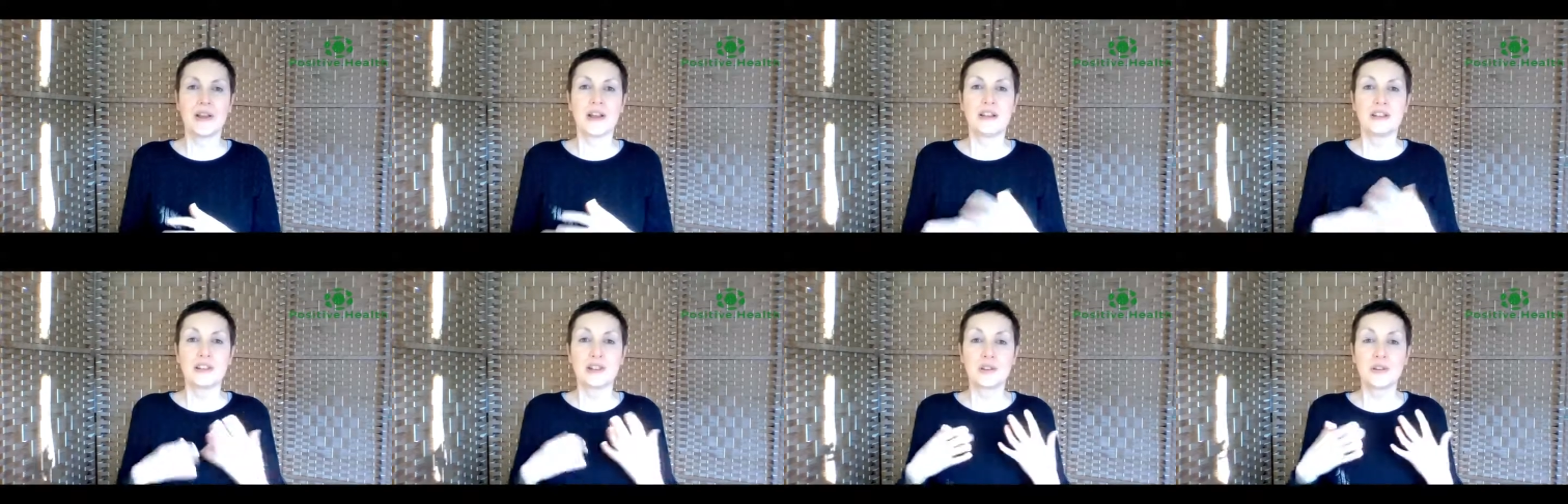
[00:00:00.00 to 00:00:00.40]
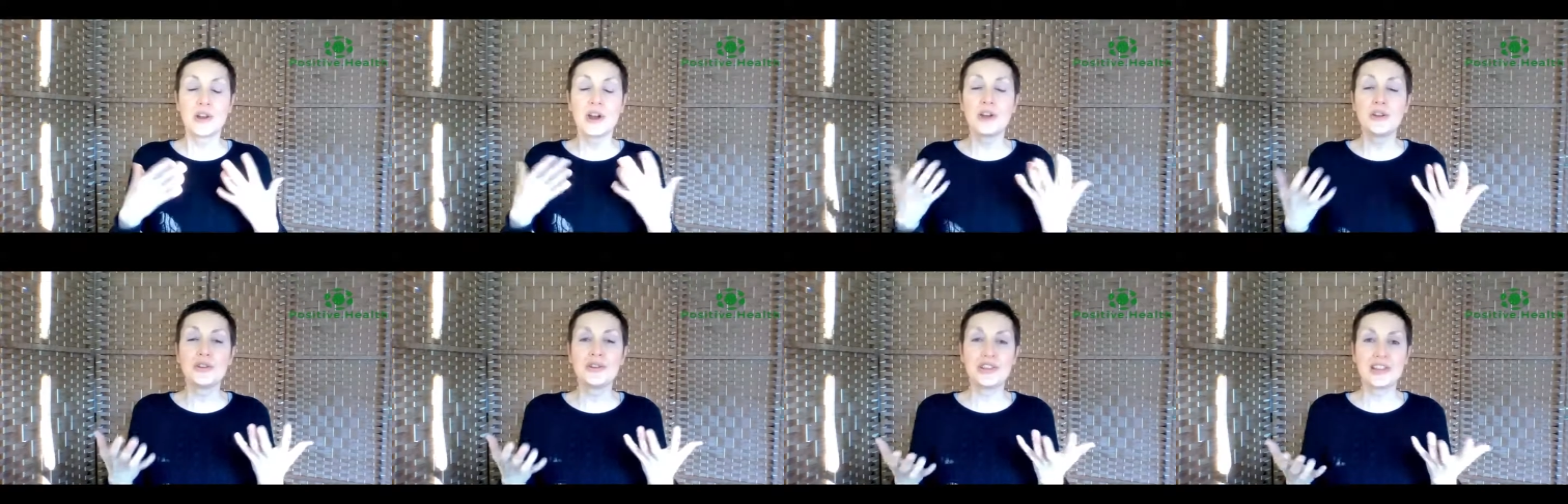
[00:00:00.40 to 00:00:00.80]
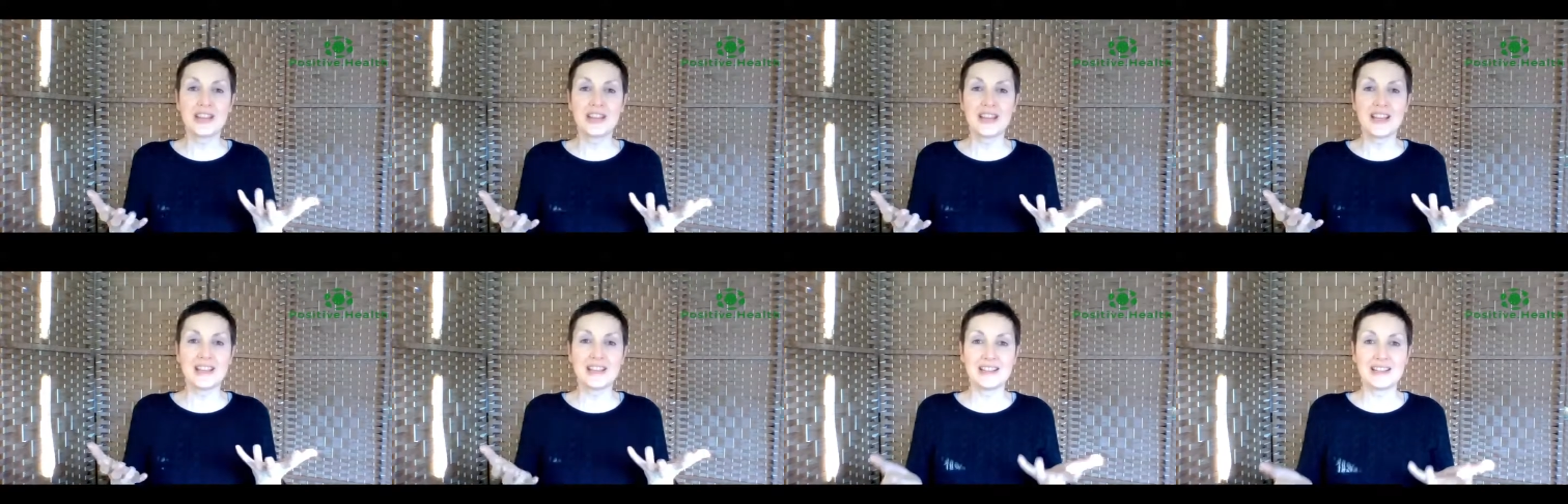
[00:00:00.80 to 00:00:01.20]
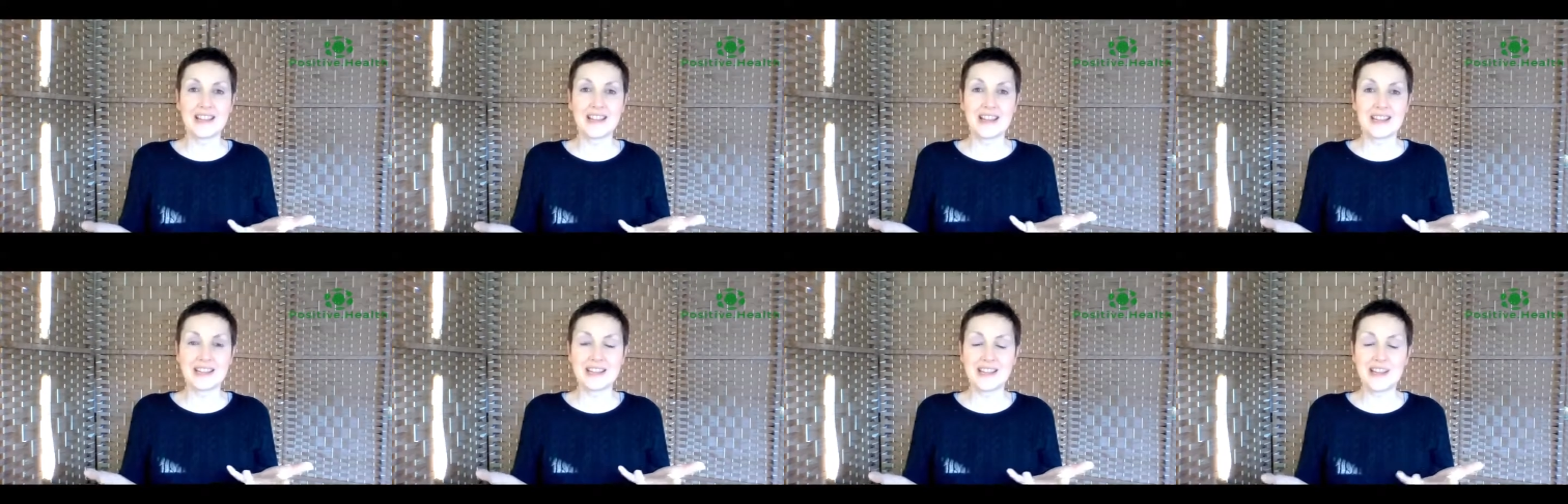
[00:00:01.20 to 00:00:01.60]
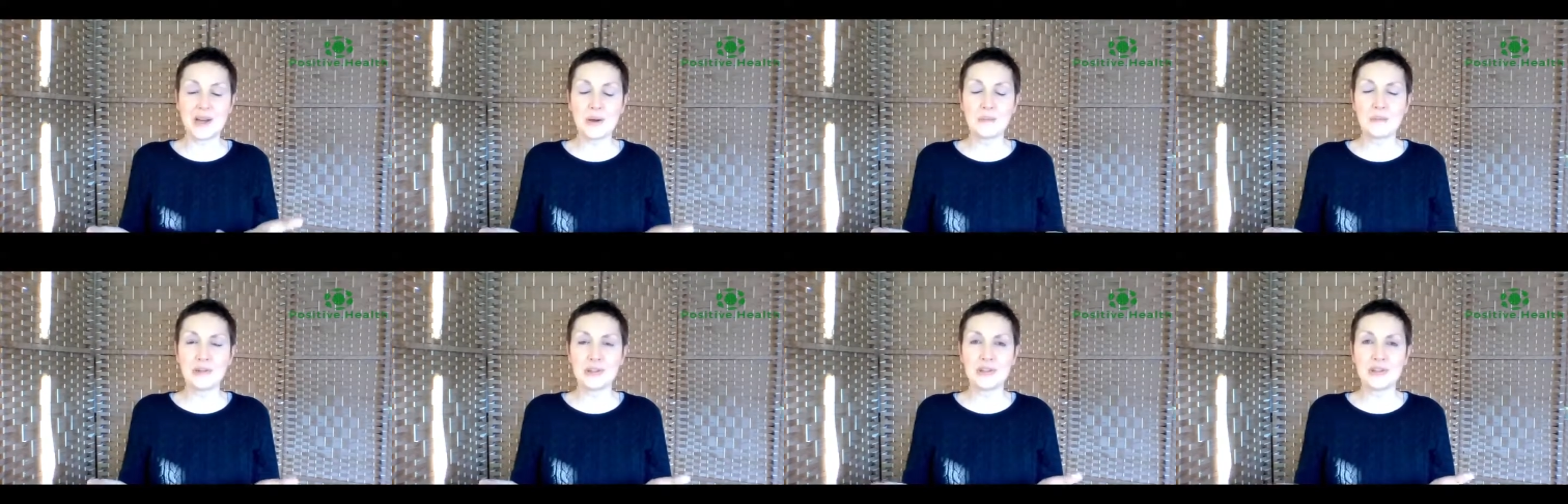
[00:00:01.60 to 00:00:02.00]
So, coaching is there to
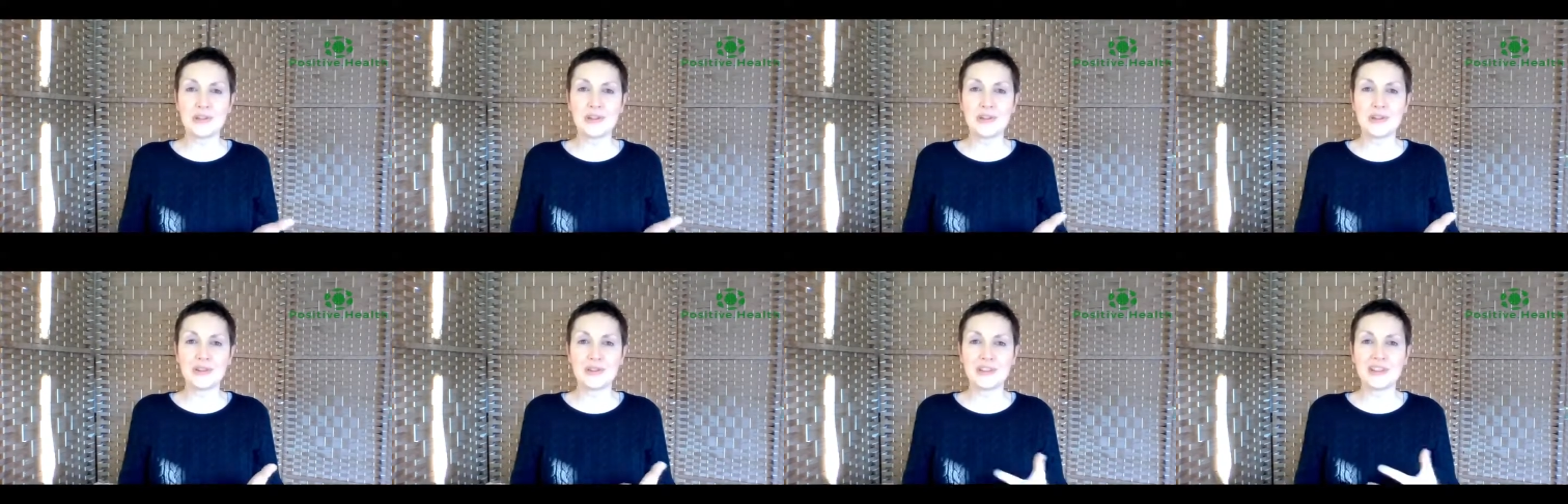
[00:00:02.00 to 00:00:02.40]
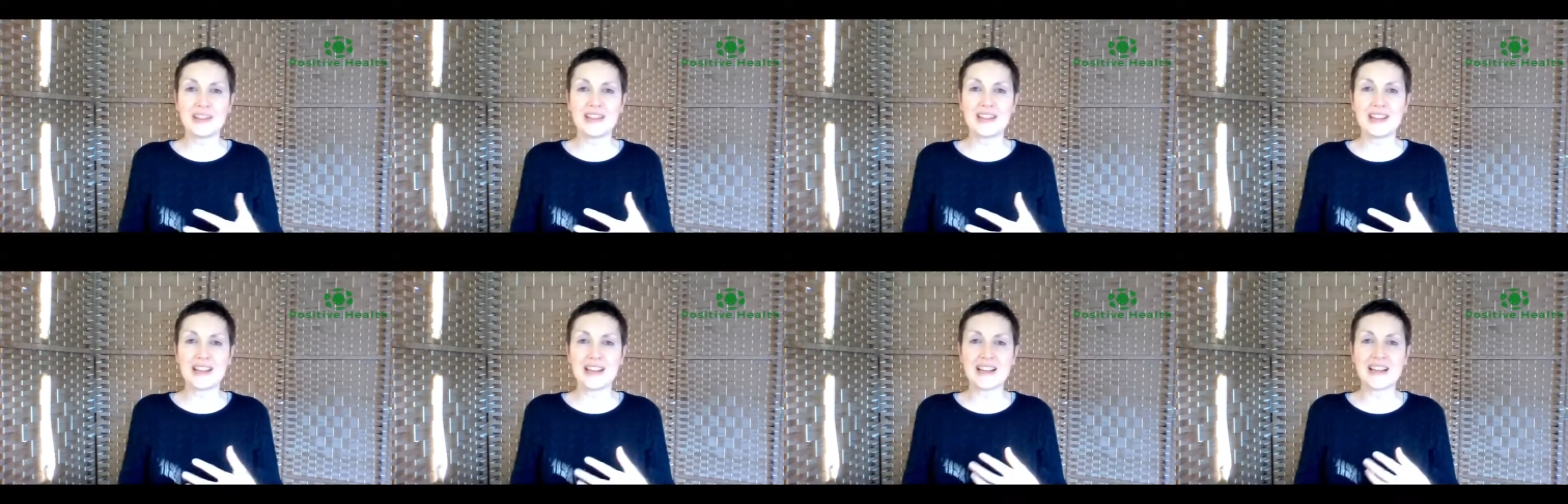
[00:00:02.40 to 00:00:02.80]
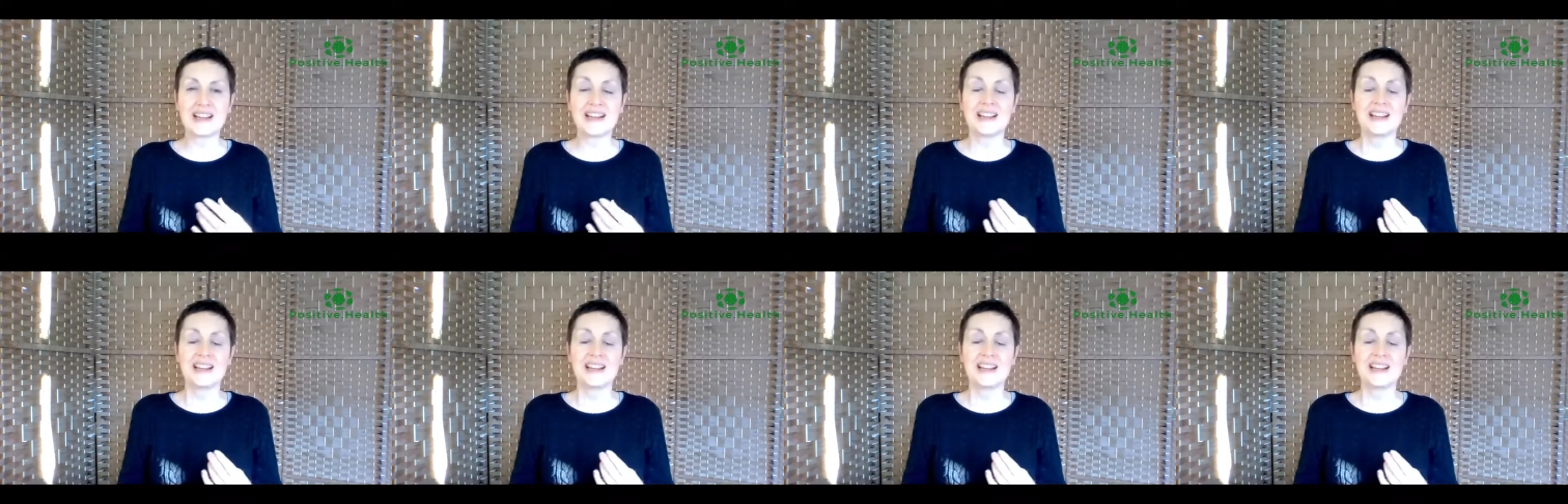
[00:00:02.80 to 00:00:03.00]
help you do just that.